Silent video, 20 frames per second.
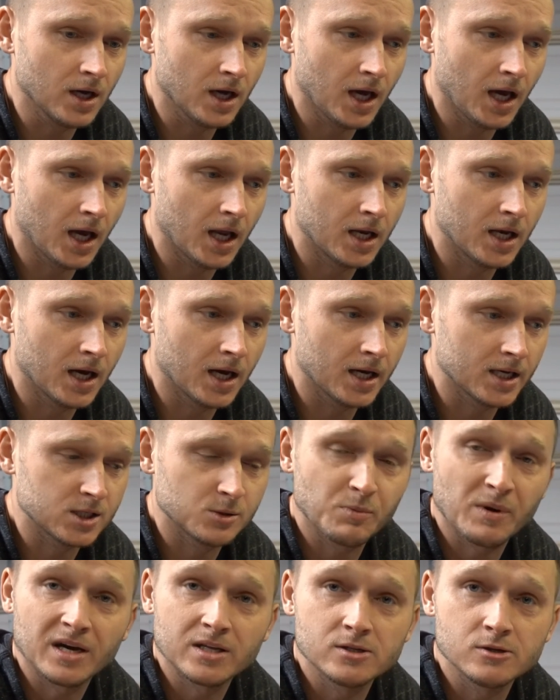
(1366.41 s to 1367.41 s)
and I
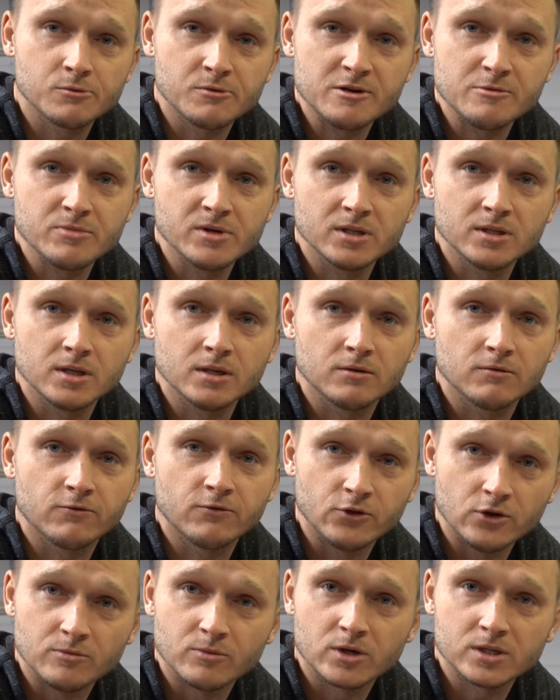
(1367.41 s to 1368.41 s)
expect to rebuild it a
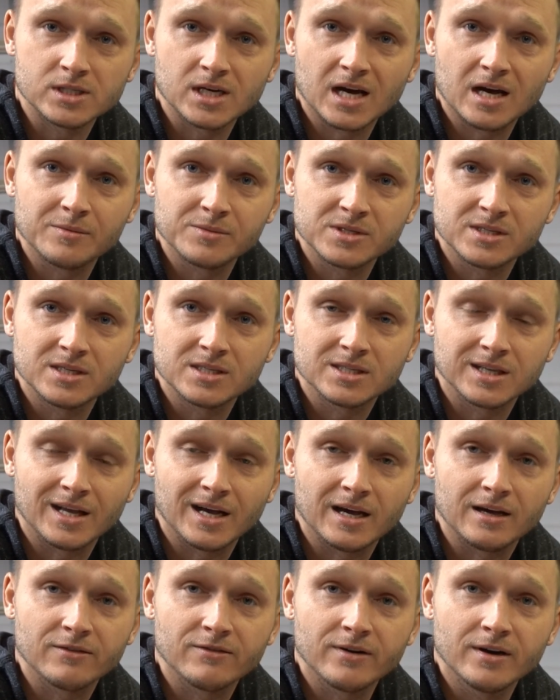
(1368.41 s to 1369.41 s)
few more times in its
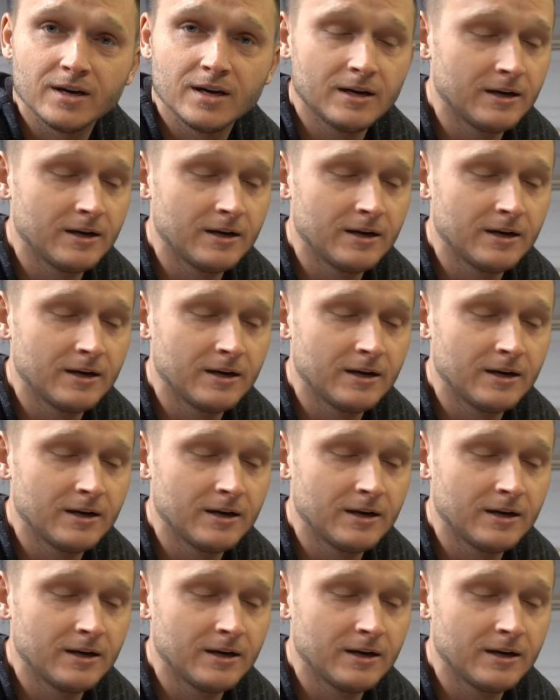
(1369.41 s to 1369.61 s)
life,